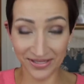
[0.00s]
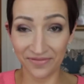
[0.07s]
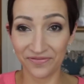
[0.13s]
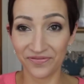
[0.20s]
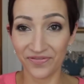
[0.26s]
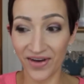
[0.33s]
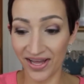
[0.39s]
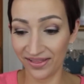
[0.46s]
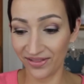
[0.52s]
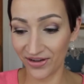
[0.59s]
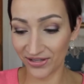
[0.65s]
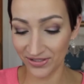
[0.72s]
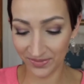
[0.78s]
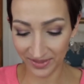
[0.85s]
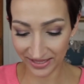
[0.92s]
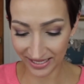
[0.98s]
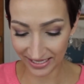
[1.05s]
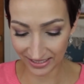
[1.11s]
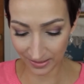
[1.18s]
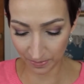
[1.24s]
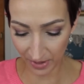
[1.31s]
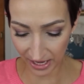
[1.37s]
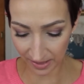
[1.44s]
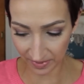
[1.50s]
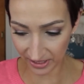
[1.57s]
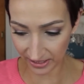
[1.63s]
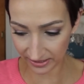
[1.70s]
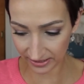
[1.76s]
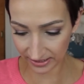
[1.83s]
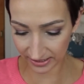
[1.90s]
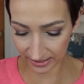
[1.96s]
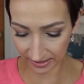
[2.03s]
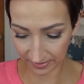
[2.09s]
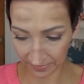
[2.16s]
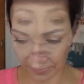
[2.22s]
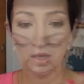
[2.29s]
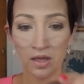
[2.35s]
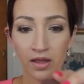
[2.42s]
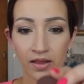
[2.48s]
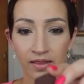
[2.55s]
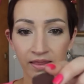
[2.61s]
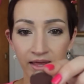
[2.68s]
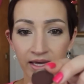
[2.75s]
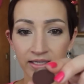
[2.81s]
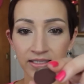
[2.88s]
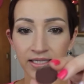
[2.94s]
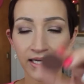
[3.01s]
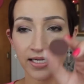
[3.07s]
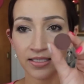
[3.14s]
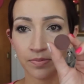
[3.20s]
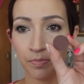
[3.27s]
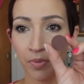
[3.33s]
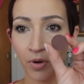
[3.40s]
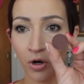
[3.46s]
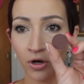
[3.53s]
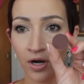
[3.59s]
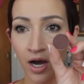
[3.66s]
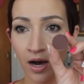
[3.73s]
some fun looks with these babies. This is Burnt